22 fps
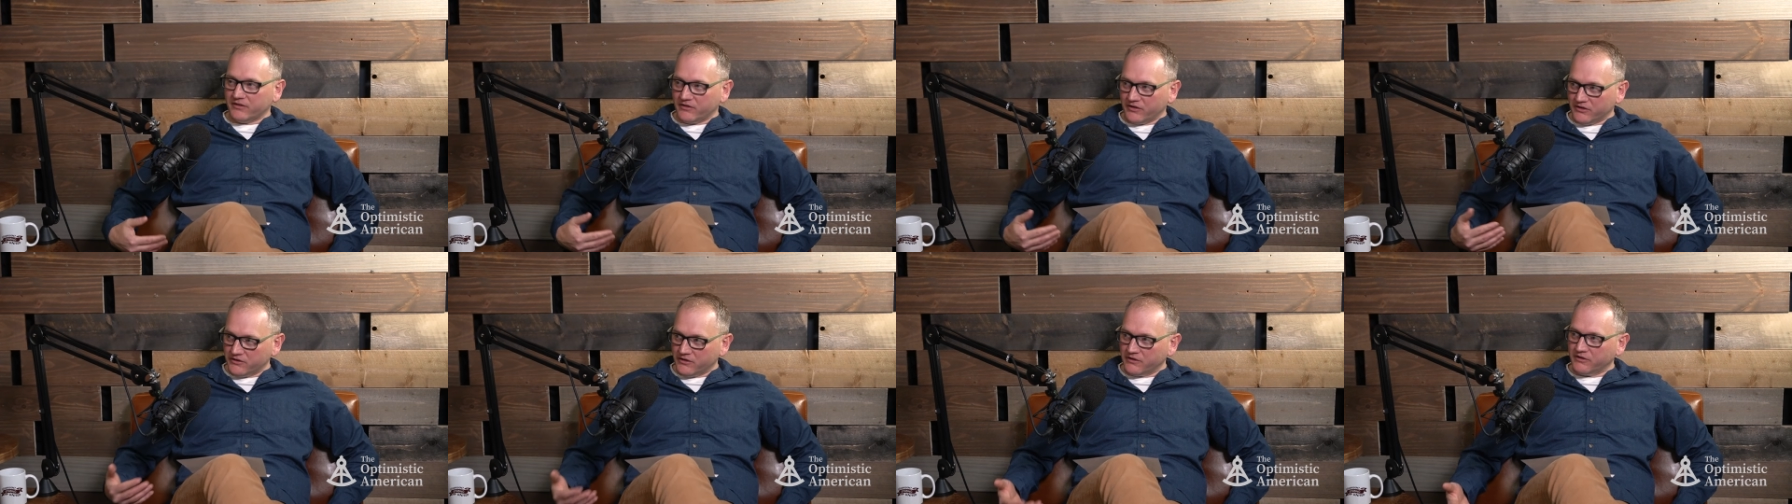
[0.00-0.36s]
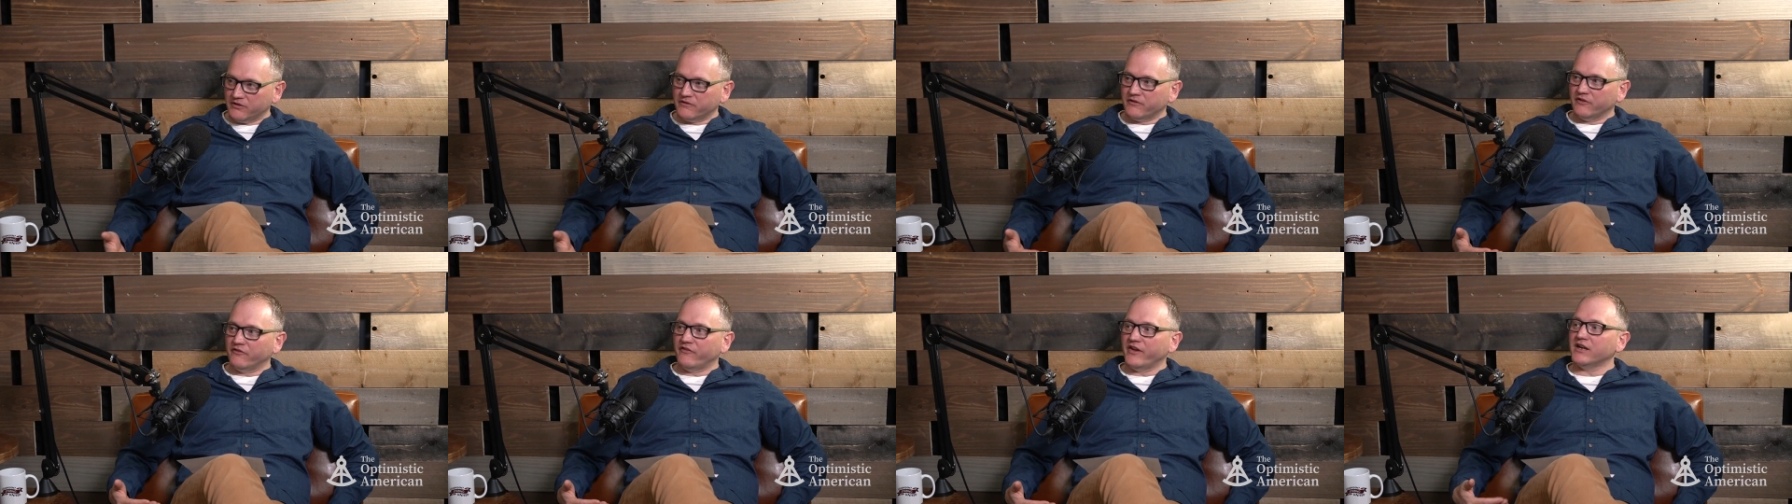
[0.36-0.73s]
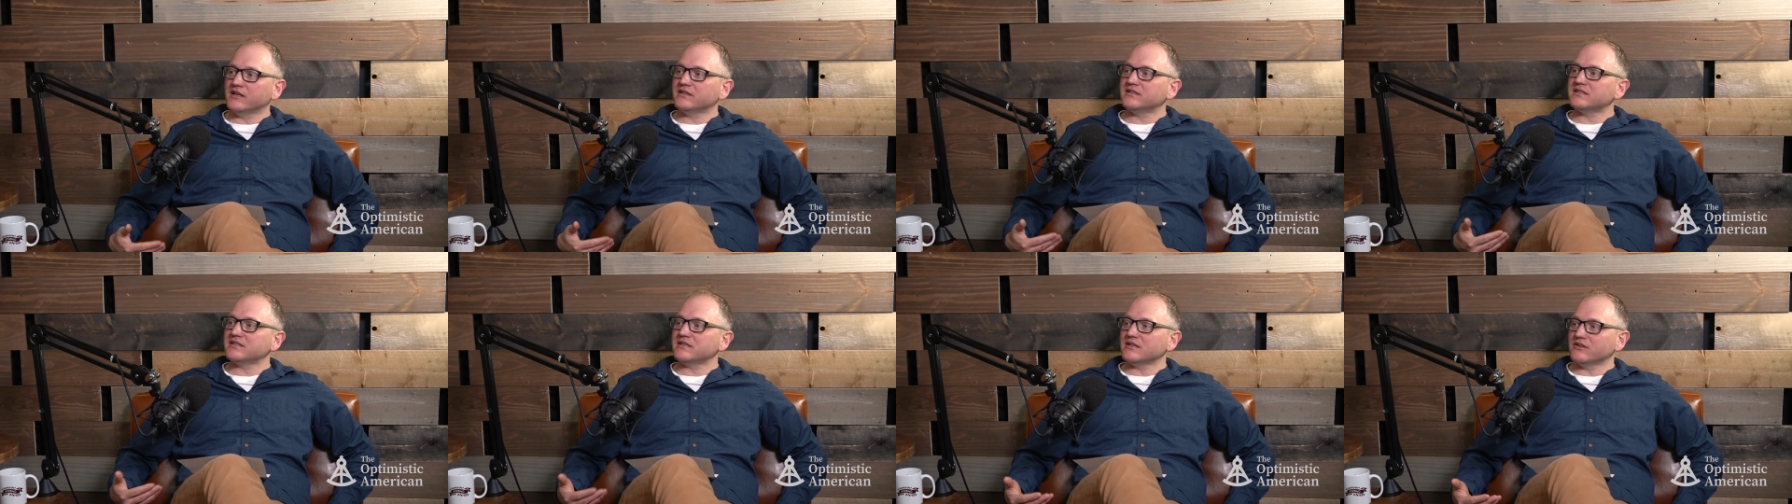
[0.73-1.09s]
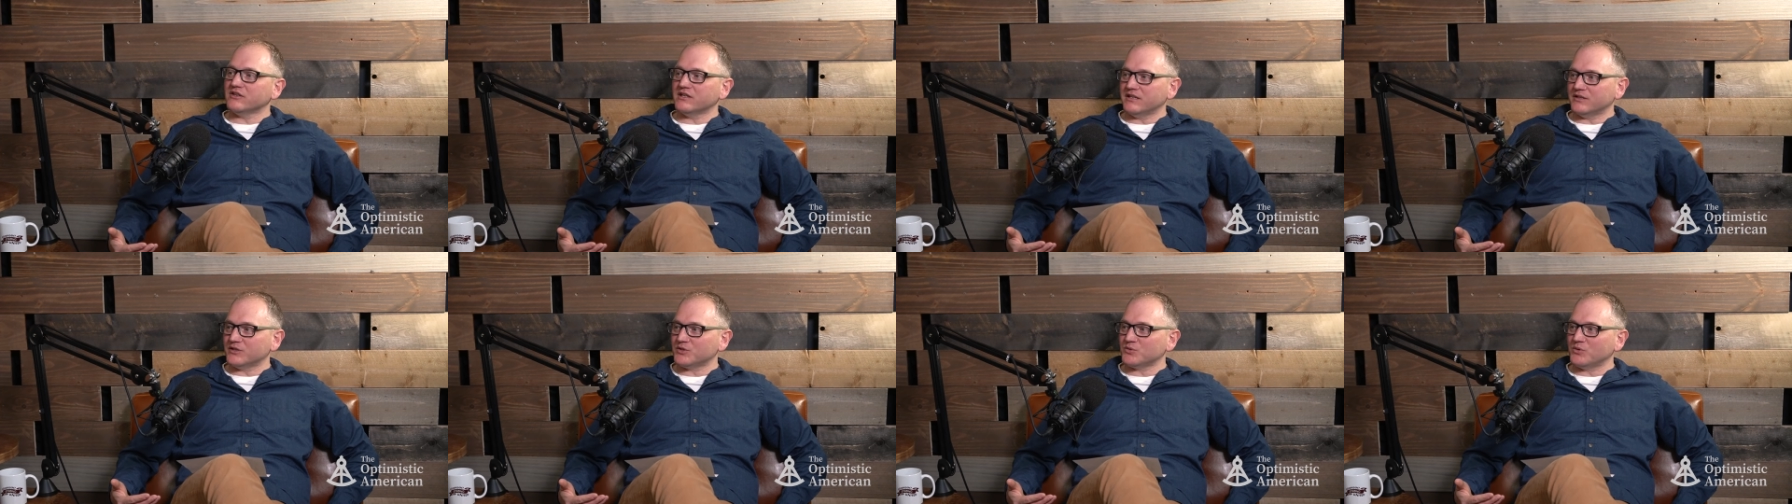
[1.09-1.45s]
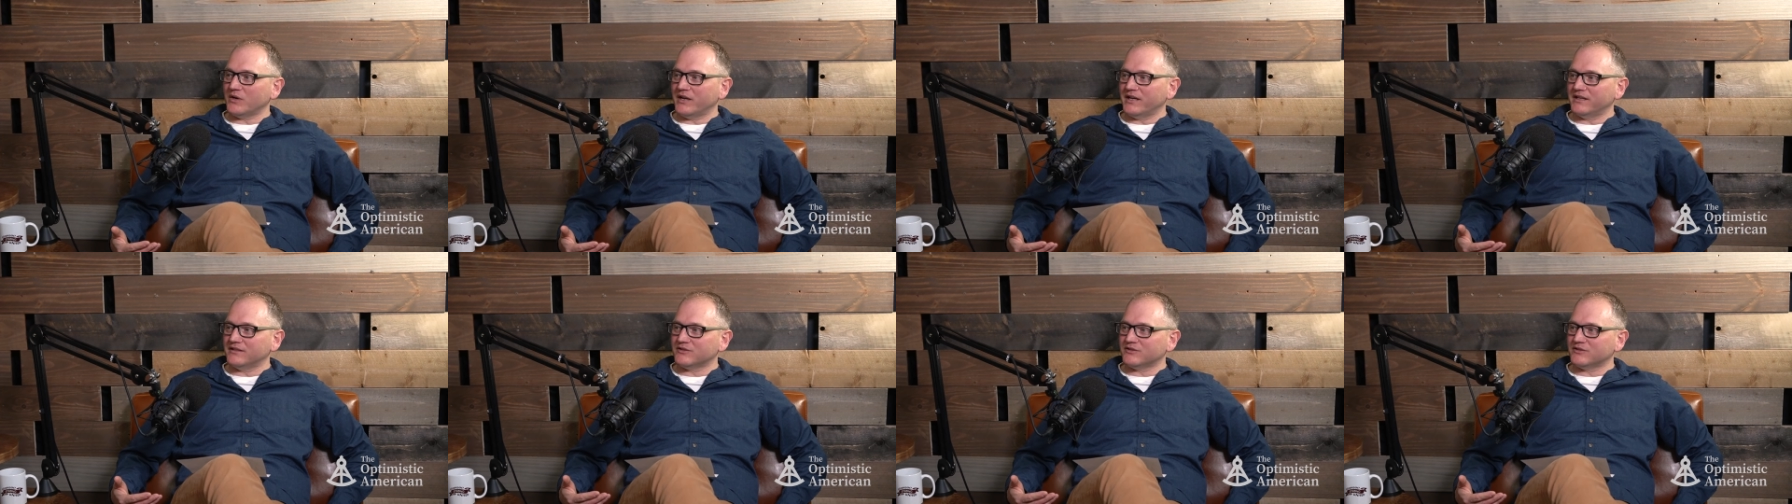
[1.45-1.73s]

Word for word: They're, they're very serious, right?